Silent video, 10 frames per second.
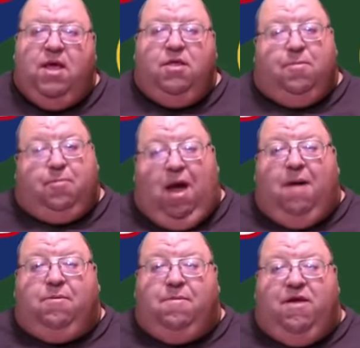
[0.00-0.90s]
The
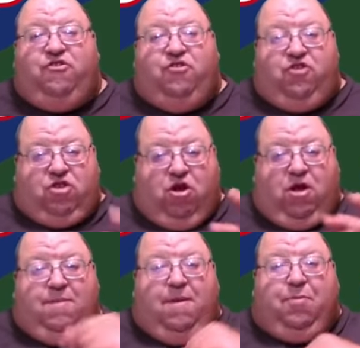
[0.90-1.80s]
problem is that they're
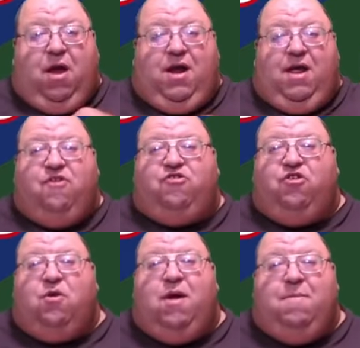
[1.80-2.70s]
going to be playing against the
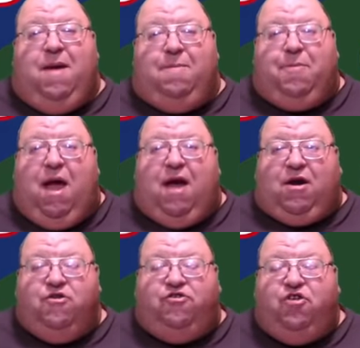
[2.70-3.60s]
Green Bay
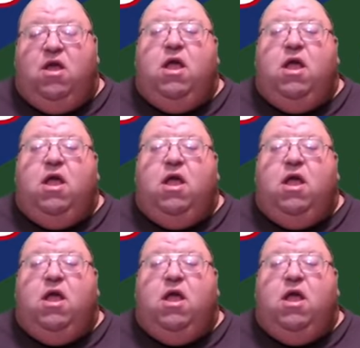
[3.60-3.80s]
Packers,